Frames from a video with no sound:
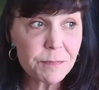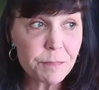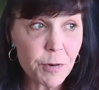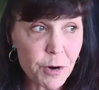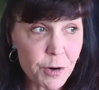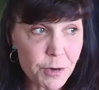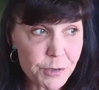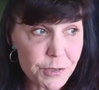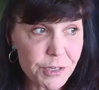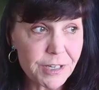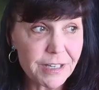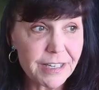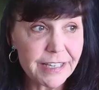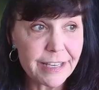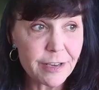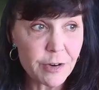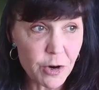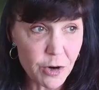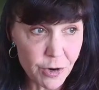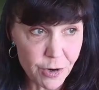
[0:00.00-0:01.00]
personally
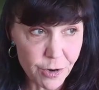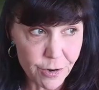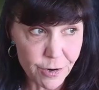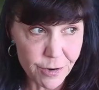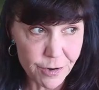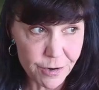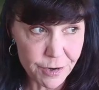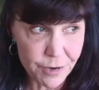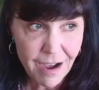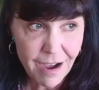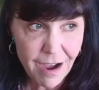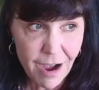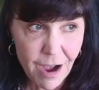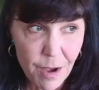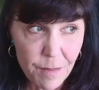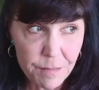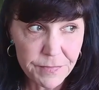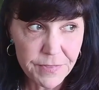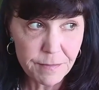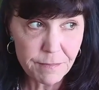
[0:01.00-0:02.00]
heard
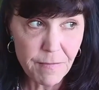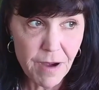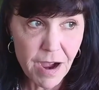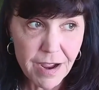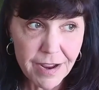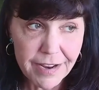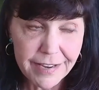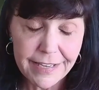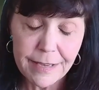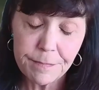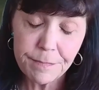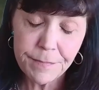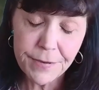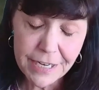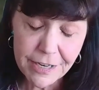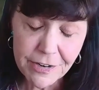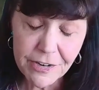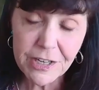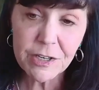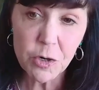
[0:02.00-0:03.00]
that my
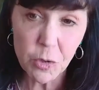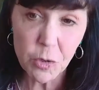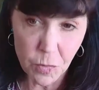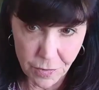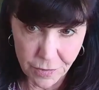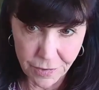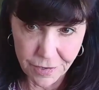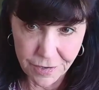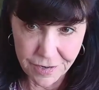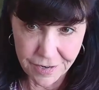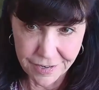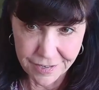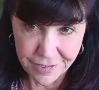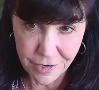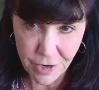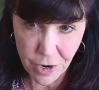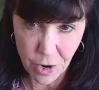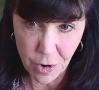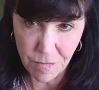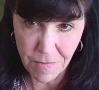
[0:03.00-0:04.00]
empirical work,
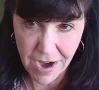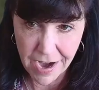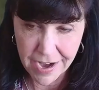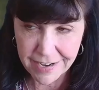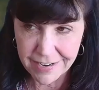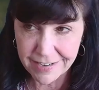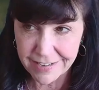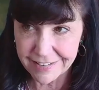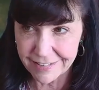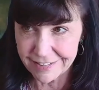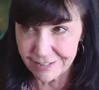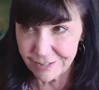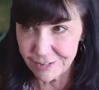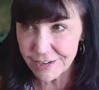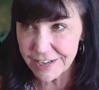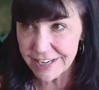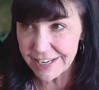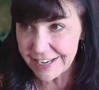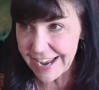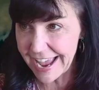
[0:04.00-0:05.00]
my
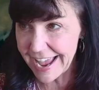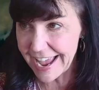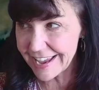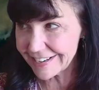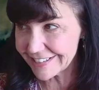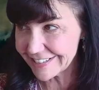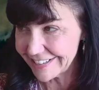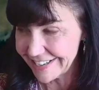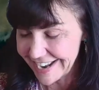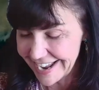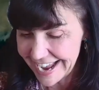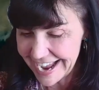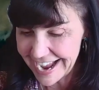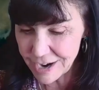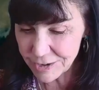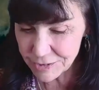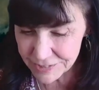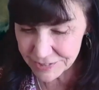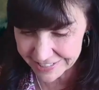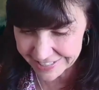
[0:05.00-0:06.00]
looking at
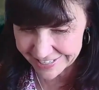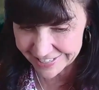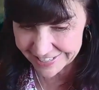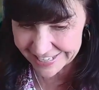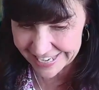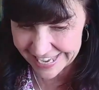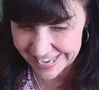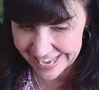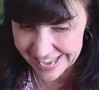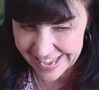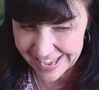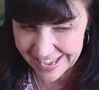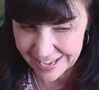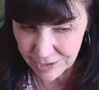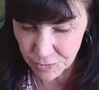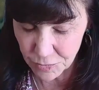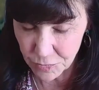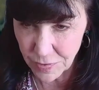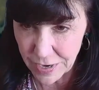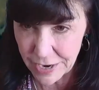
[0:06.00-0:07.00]
housing
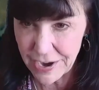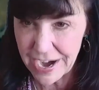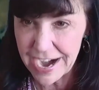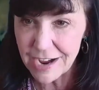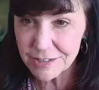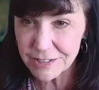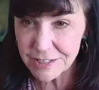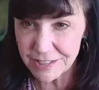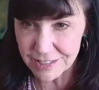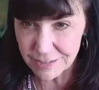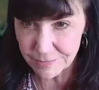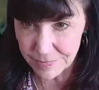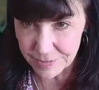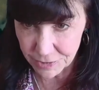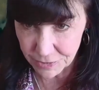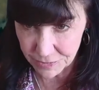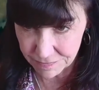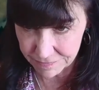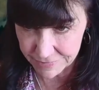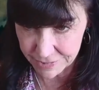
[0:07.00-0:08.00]
and where houses have
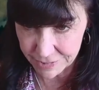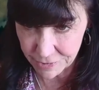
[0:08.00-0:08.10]
been,